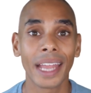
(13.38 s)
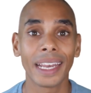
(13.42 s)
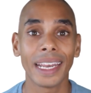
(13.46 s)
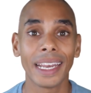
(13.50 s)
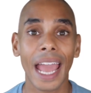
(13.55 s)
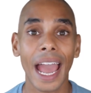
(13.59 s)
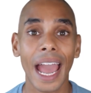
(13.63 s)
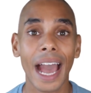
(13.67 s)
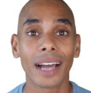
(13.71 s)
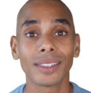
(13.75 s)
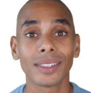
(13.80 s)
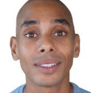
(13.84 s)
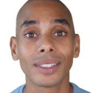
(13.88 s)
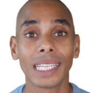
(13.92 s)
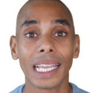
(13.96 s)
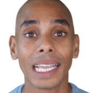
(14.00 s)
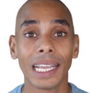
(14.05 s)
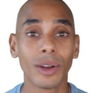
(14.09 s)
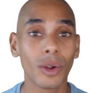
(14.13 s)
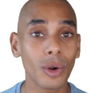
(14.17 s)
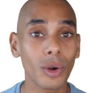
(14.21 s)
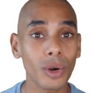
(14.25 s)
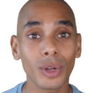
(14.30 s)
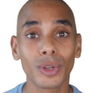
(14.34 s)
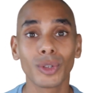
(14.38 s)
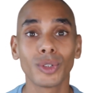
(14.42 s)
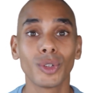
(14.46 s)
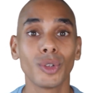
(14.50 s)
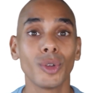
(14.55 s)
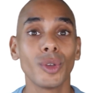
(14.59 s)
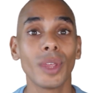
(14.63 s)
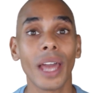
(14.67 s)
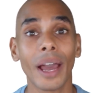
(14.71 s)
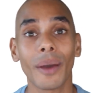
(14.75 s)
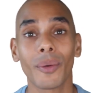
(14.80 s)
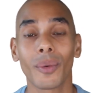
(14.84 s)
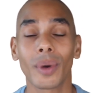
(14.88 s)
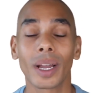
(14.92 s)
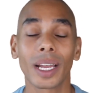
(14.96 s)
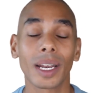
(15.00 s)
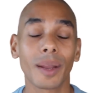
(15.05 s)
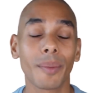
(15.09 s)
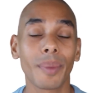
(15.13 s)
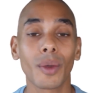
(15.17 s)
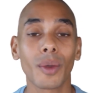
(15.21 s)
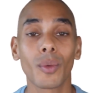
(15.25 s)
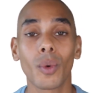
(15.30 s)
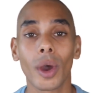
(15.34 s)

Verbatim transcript: Now, in order to do that, we're going to be